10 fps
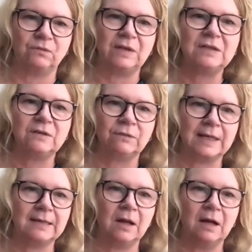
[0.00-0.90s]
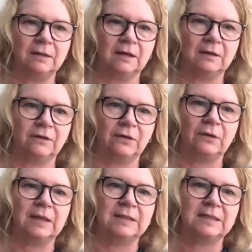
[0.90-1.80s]
redo rate on our
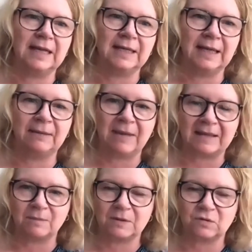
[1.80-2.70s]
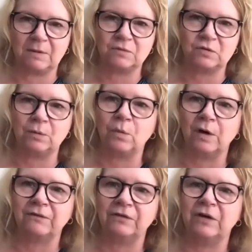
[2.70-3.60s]
current DIA mass spectrometry
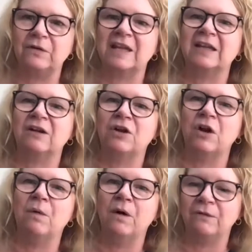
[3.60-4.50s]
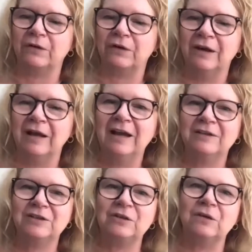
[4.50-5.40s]
workflows that I'll go over
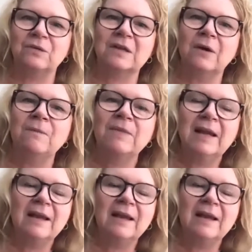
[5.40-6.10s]
to you. So